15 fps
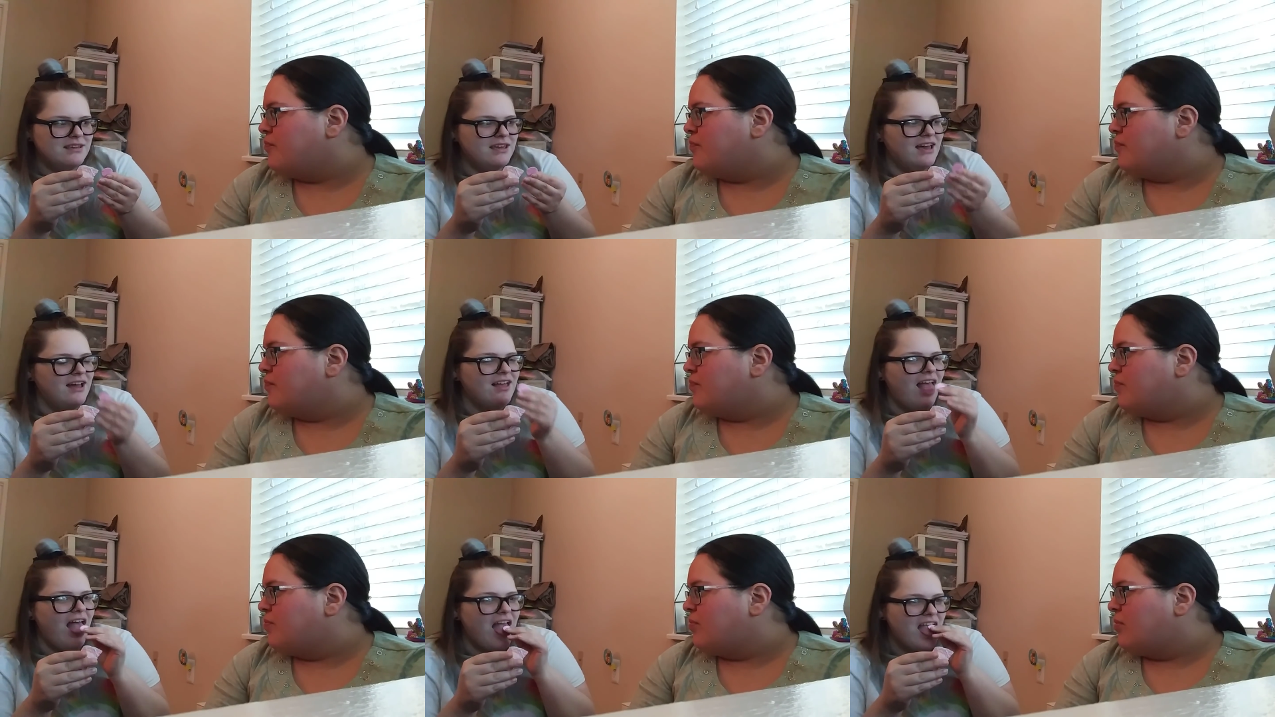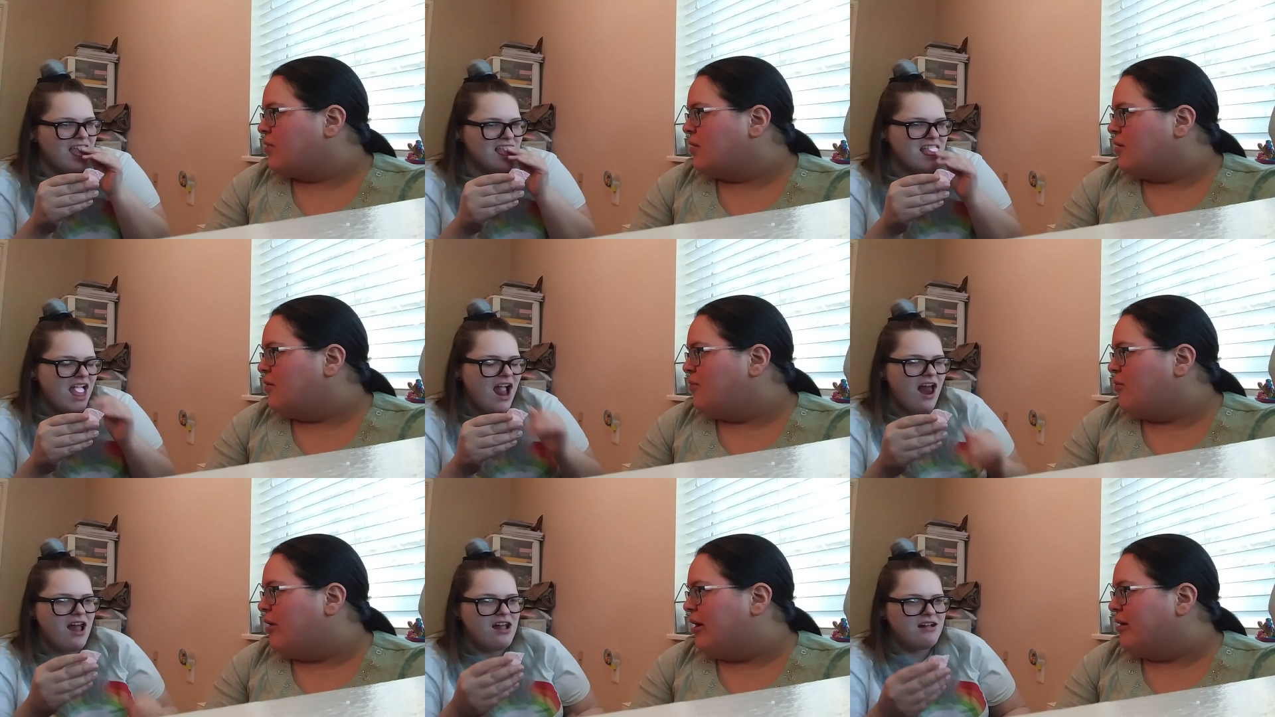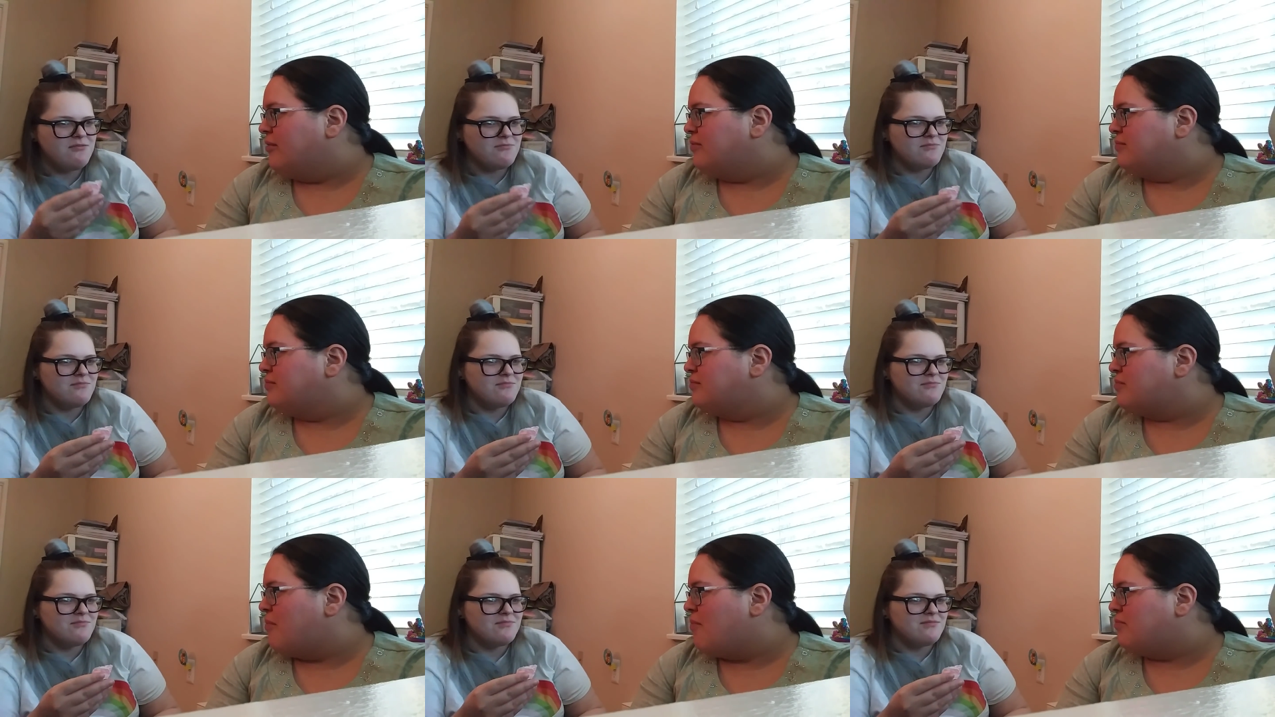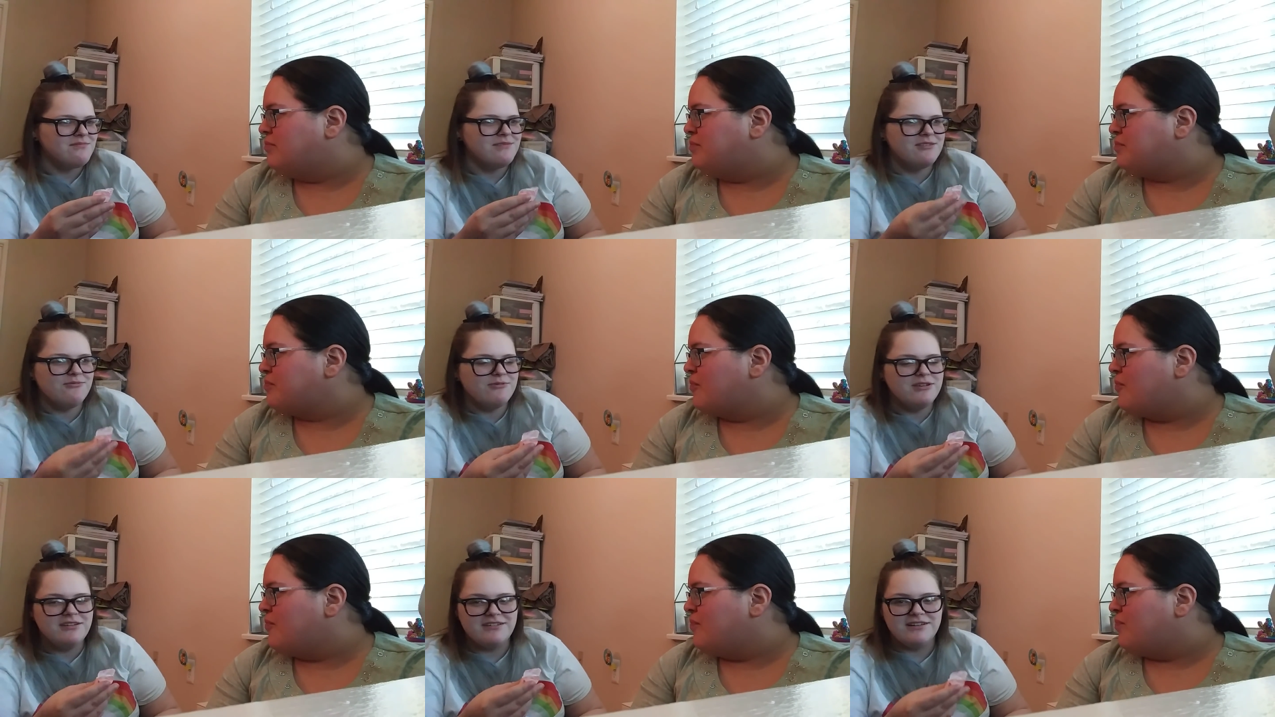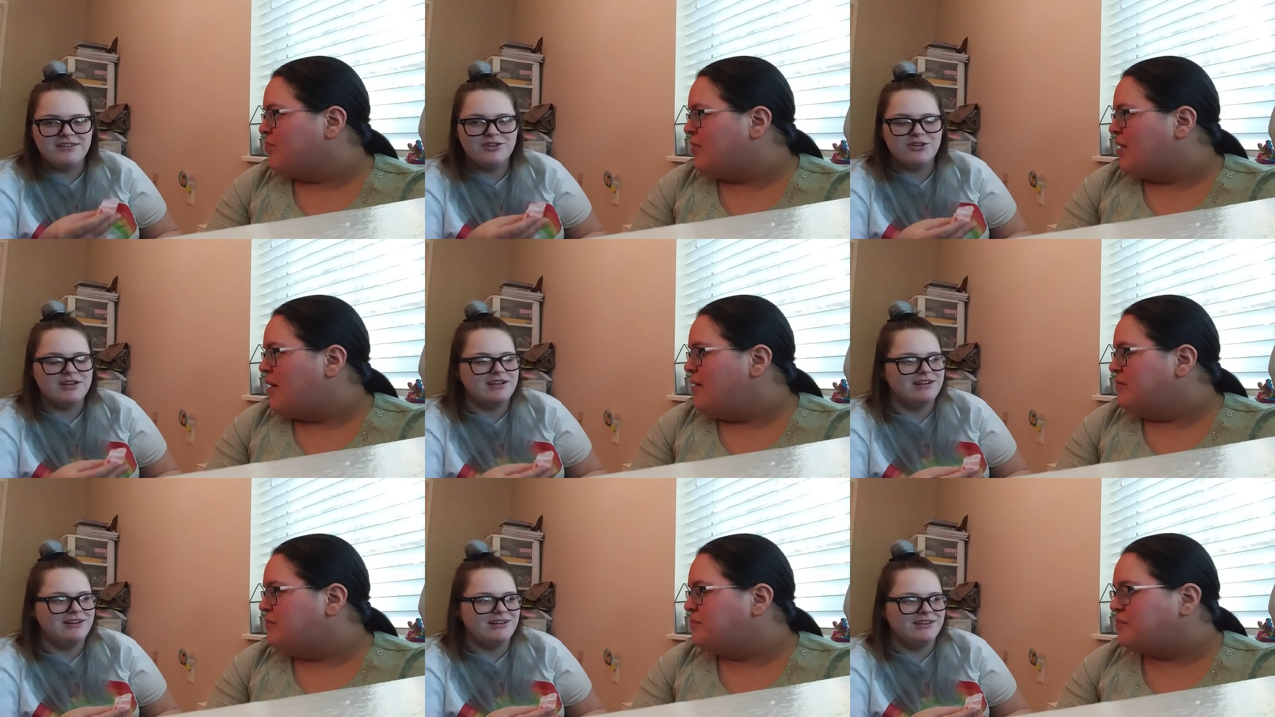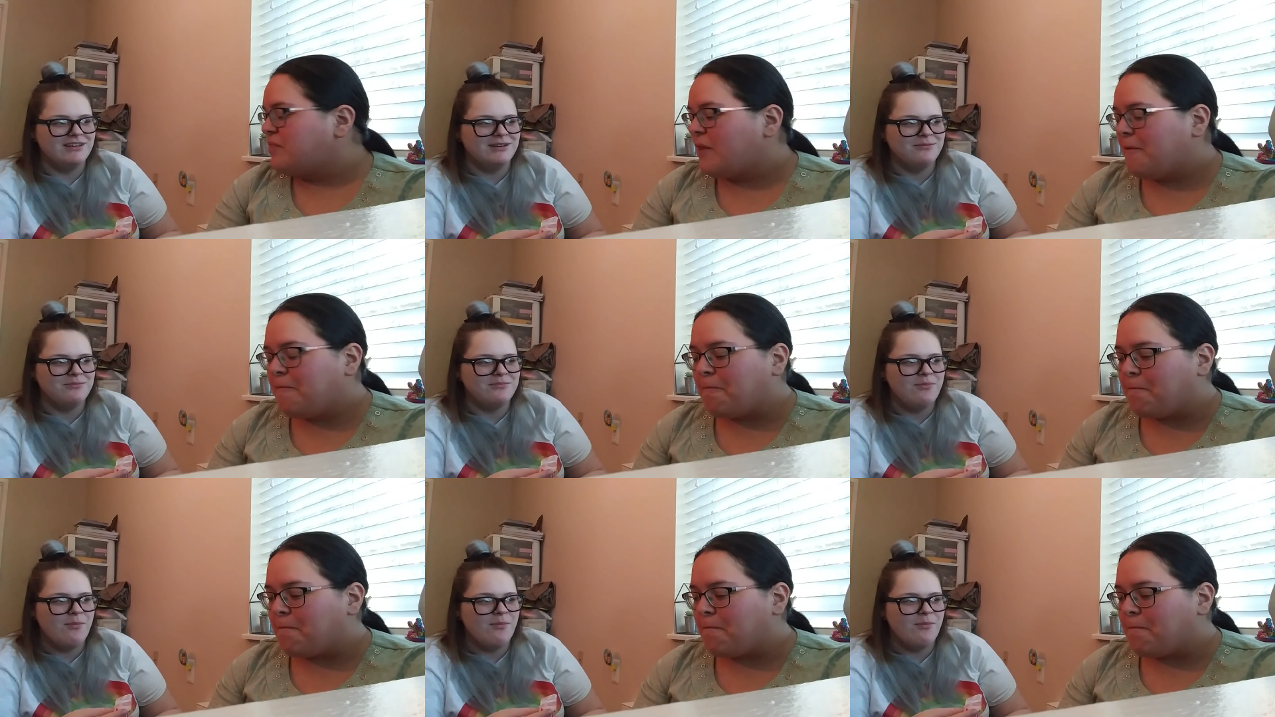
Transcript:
Speaker 1: Yeah. What? Doesn't really taste like anything.